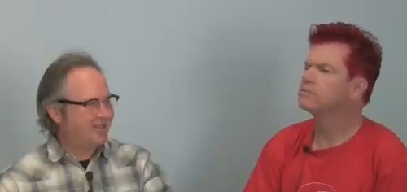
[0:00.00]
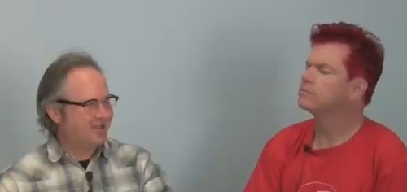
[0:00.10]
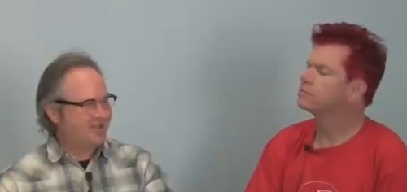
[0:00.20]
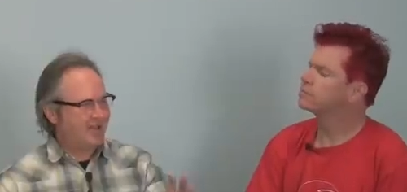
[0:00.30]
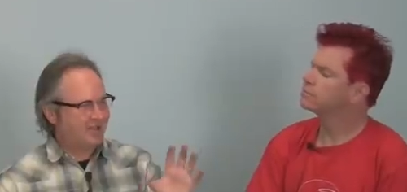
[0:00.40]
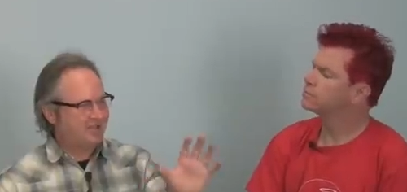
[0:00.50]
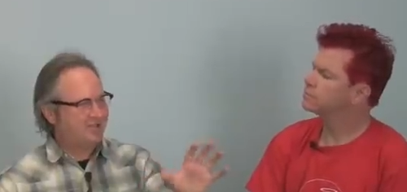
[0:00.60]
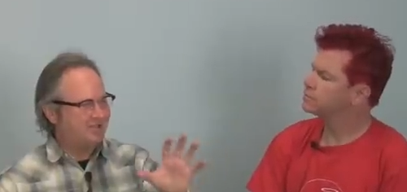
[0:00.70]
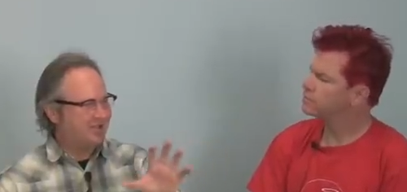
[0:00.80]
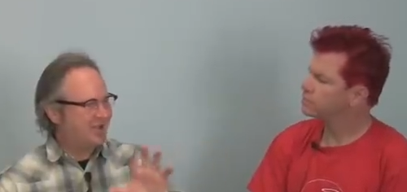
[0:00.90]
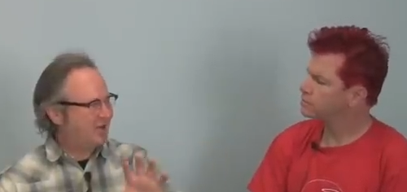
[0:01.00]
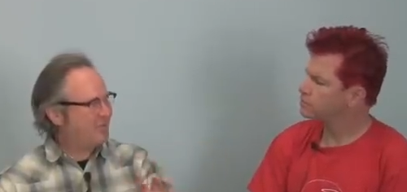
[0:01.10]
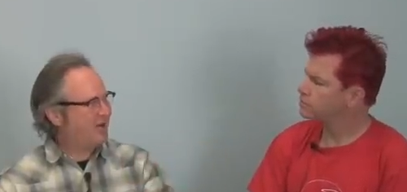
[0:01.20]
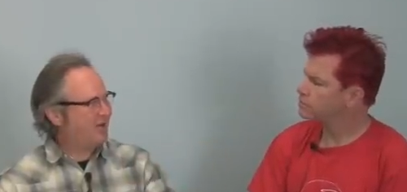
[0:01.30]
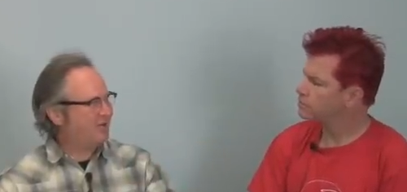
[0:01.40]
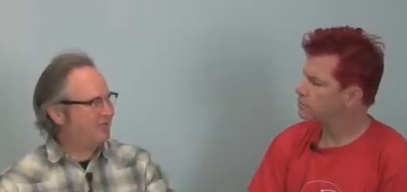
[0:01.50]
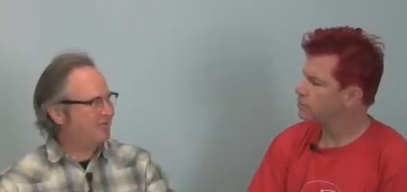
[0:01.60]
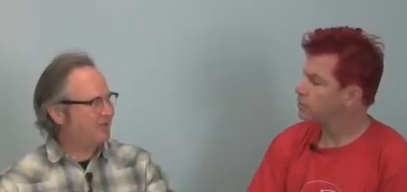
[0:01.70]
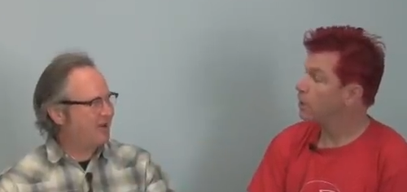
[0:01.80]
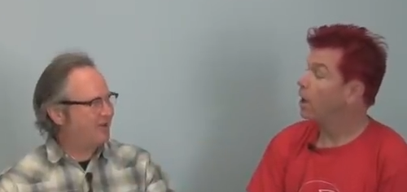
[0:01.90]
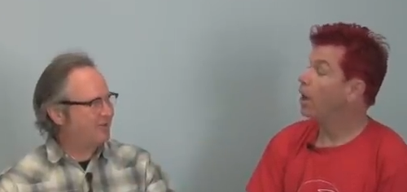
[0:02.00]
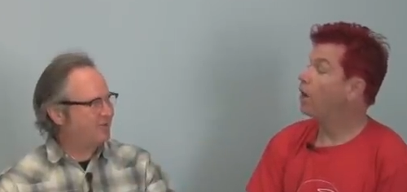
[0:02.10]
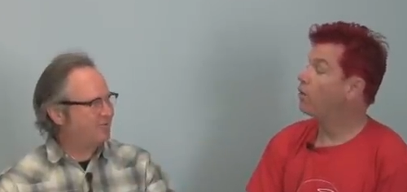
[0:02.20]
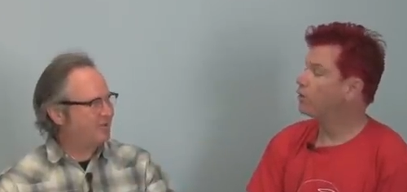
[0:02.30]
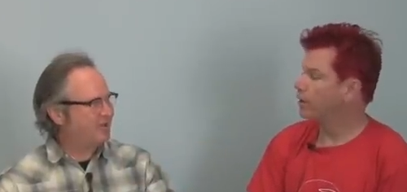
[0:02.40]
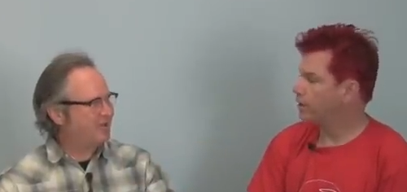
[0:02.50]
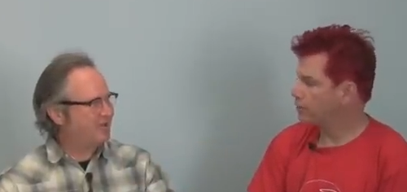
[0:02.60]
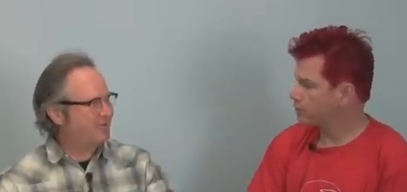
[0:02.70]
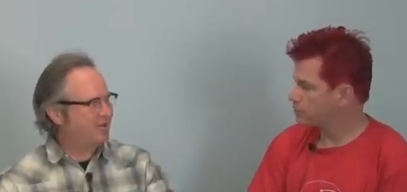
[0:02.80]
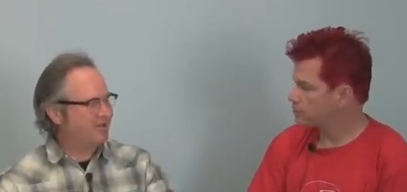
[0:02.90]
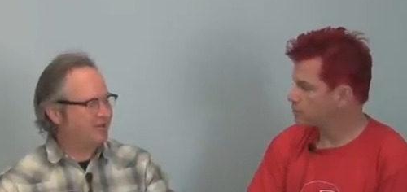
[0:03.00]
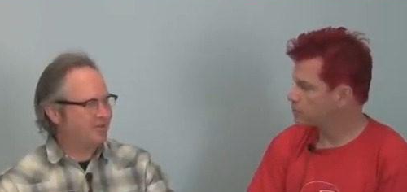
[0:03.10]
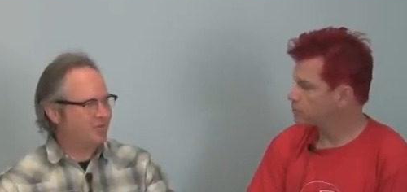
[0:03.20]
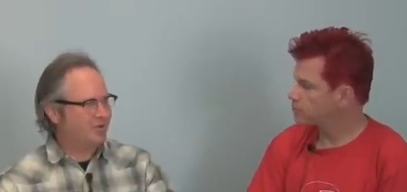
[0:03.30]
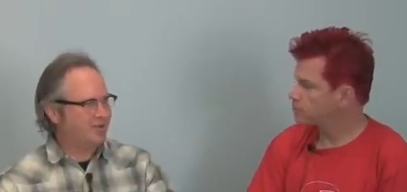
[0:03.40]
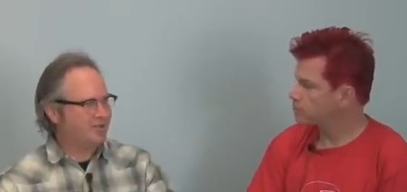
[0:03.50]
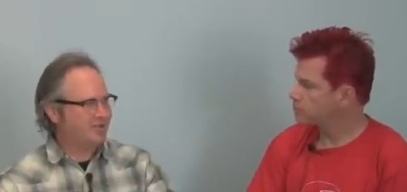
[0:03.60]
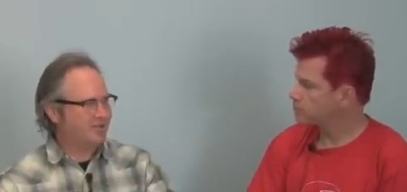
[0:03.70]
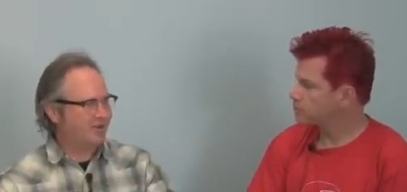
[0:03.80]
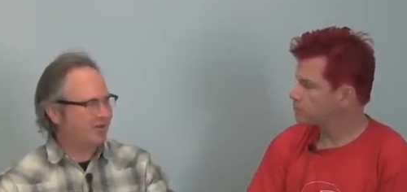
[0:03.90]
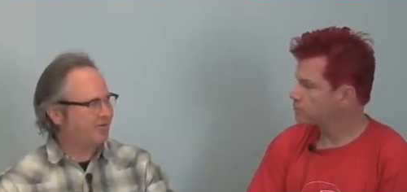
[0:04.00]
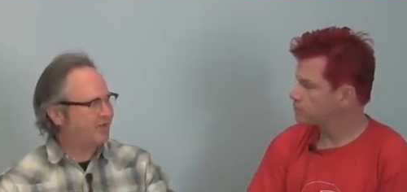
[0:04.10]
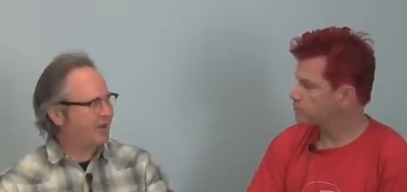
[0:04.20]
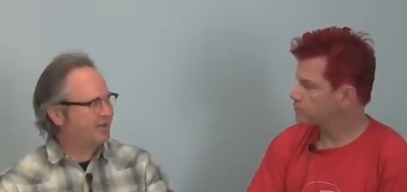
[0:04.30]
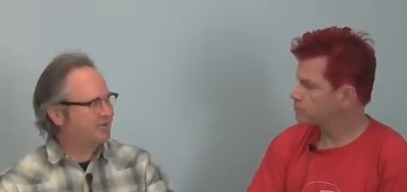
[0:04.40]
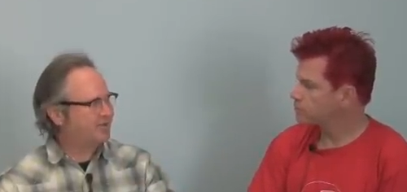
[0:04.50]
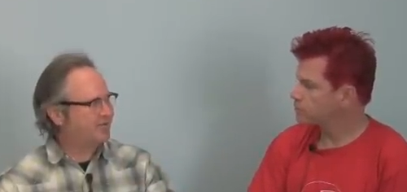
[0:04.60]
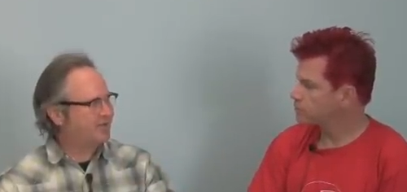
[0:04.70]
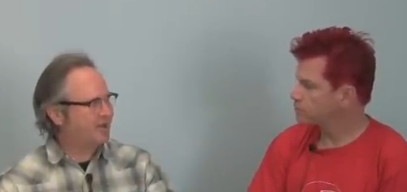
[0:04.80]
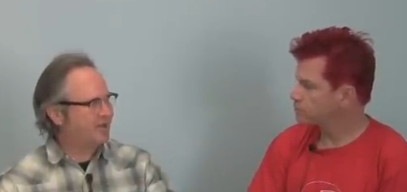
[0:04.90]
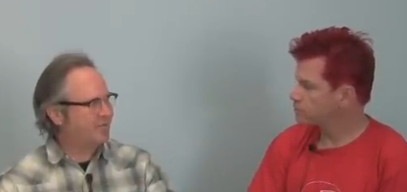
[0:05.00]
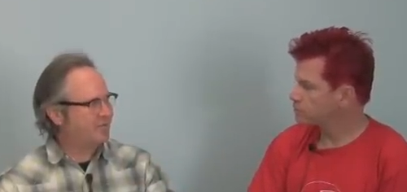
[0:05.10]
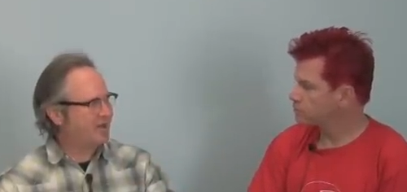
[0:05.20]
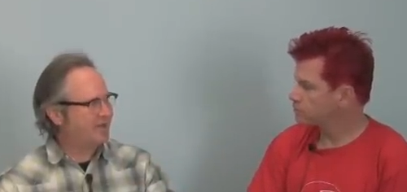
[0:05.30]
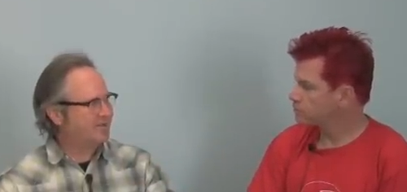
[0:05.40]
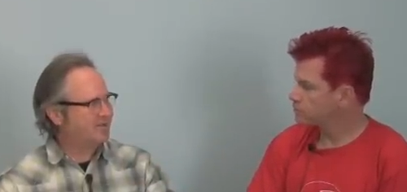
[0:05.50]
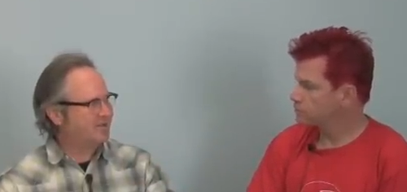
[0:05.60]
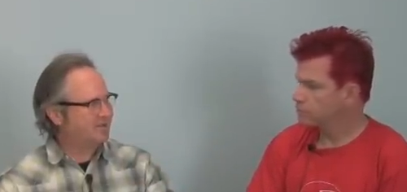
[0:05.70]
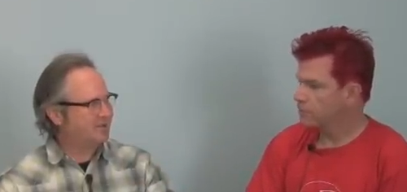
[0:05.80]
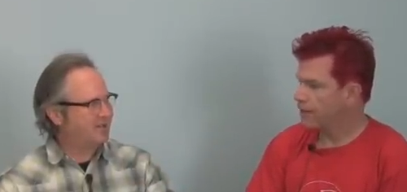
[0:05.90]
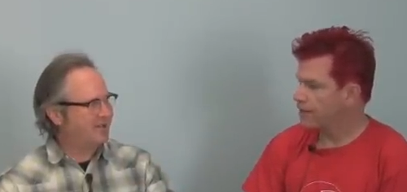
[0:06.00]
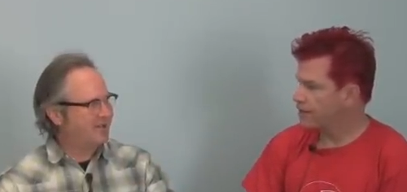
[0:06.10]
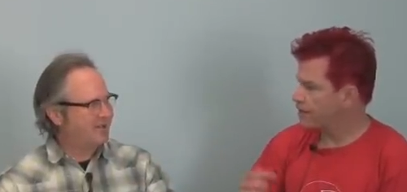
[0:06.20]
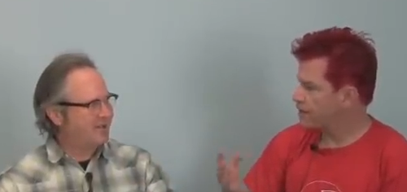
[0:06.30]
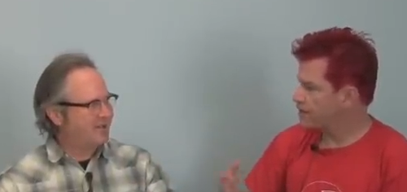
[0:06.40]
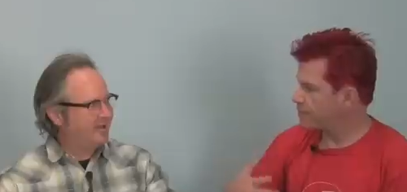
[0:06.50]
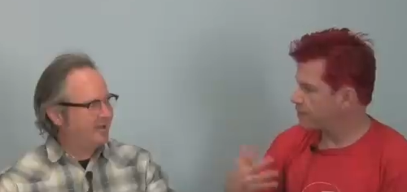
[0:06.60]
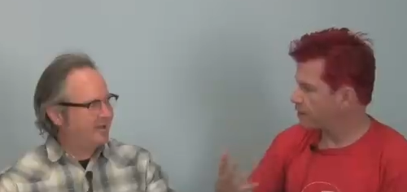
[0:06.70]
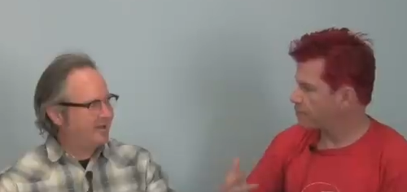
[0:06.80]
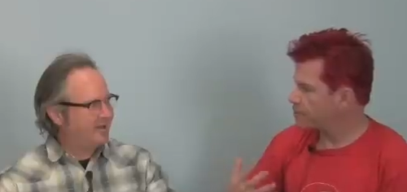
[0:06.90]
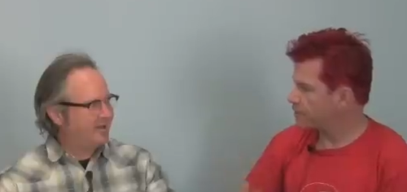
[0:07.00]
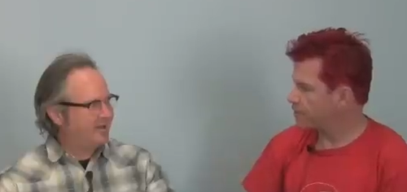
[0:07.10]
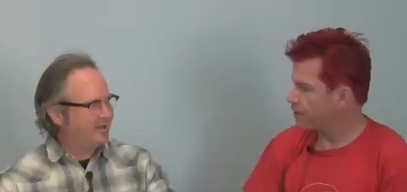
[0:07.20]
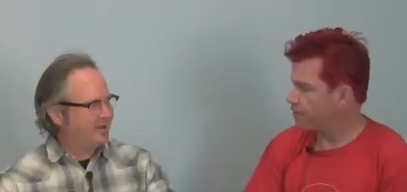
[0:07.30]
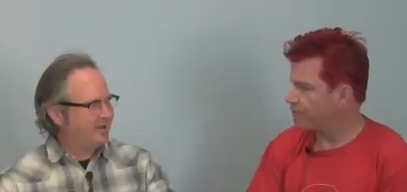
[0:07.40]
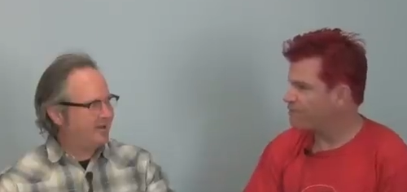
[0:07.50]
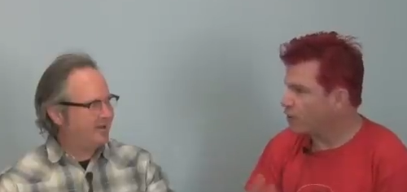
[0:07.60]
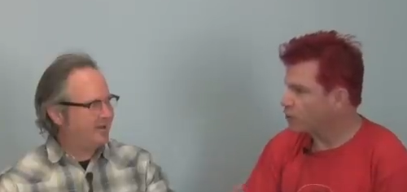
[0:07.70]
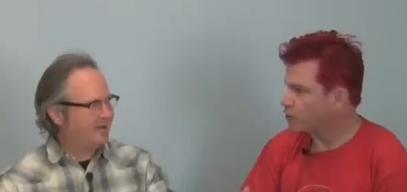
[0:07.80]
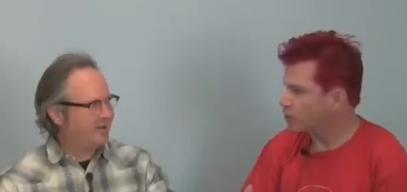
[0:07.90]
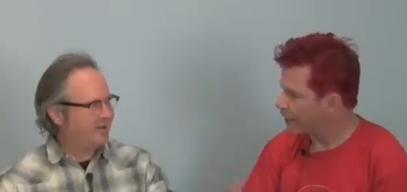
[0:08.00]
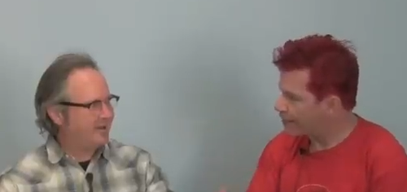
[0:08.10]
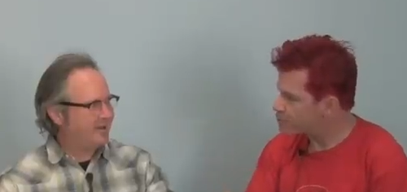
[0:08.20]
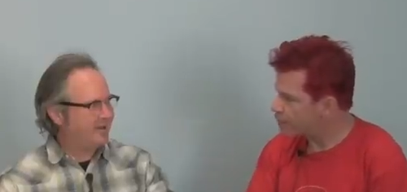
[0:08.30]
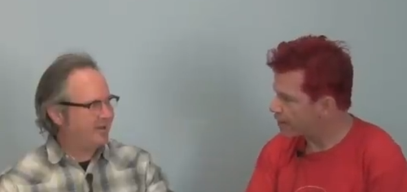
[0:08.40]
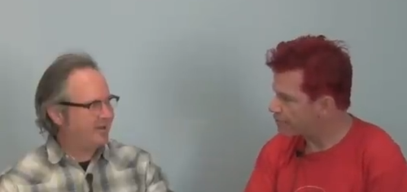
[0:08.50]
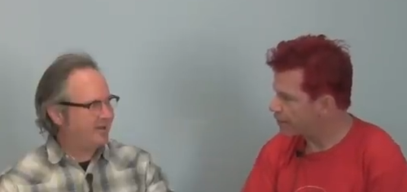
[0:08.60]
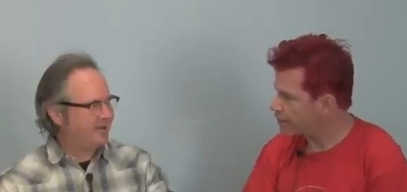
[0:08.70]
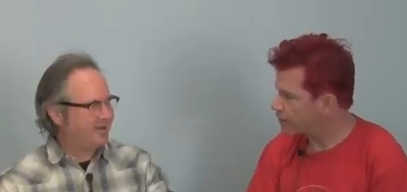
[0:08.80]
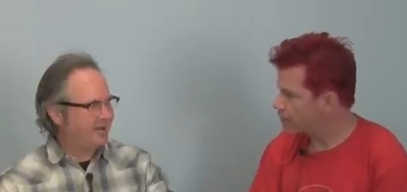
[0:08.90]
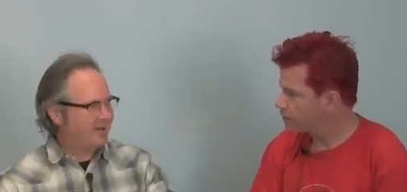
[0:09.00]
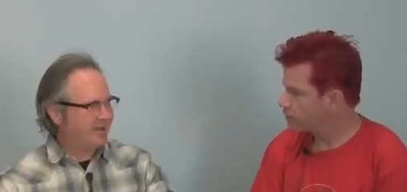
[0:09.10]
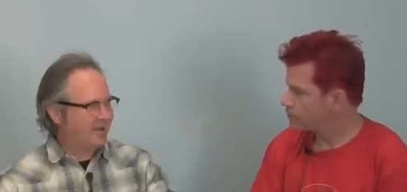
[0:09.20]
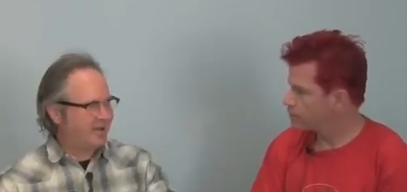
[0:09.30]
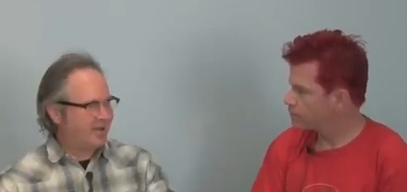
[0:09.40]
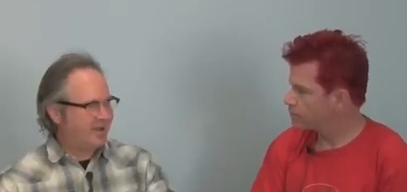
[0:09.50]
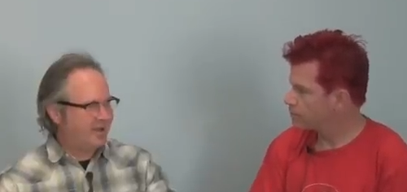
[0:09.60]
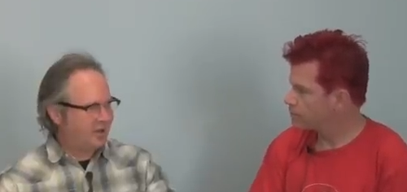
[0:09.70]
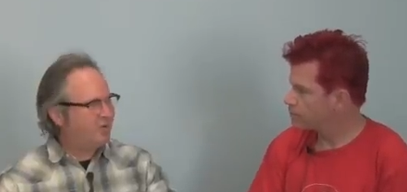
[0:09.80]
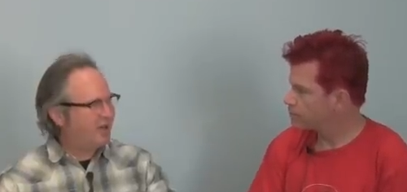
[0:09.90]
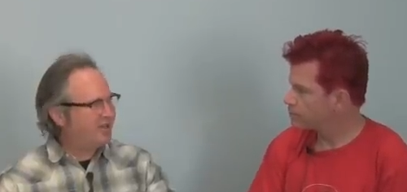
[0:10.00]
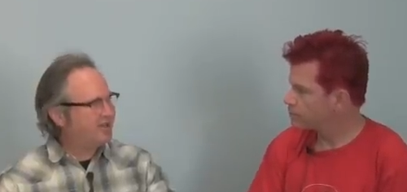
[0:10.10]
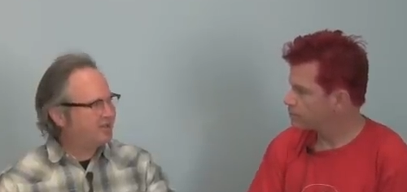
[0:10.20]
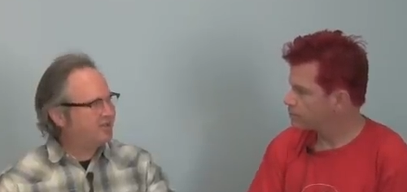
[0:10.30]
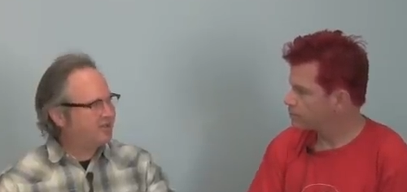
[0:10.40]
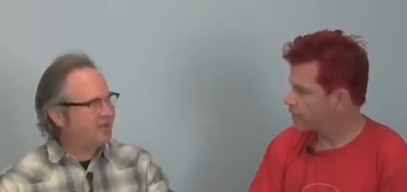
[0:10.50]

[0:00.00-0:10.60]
Speaker 1: the text is not a part of how you ah, okay. read them. They're, they're more just artifacts of time passing.
Speaker 2: And they, they end up being like almost like a, a functional abstract painting?
Speaker 1: In a way, they do.